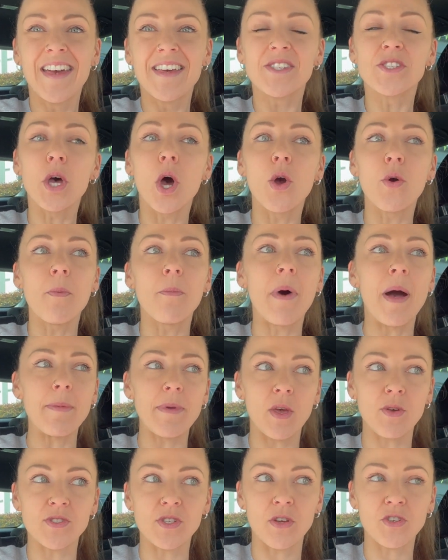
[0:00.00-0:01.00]
So my
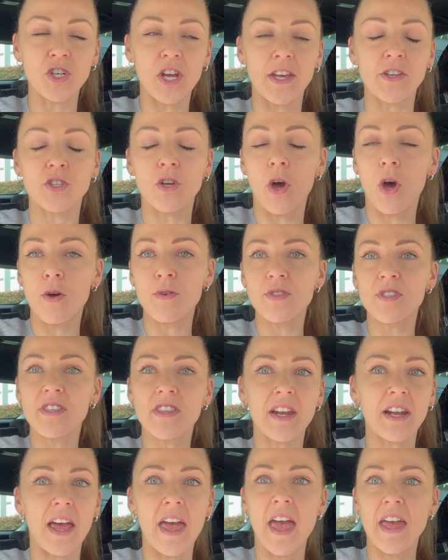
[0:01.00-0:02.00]
meals don't change. So oats
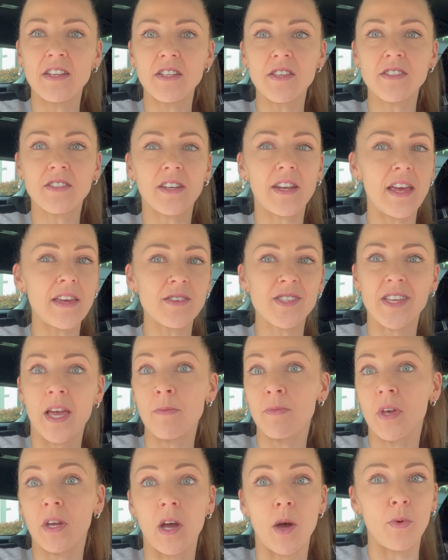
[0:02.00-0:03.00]
that I had yesterday,
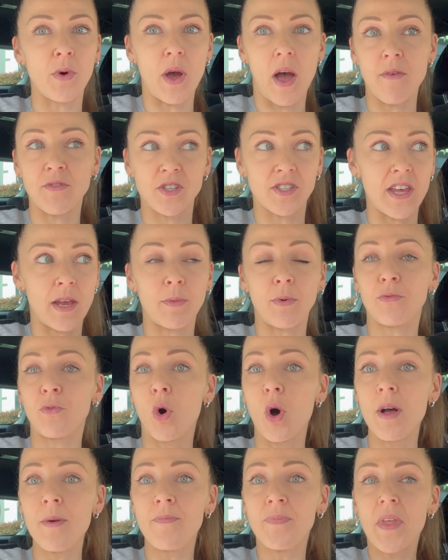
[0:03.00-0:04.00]
same thing I've just had
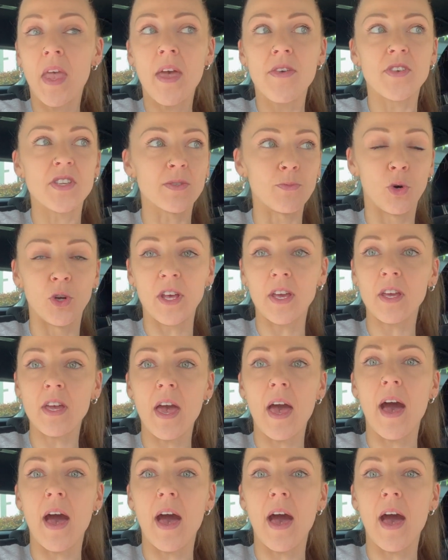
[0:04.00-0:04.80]
before this morning.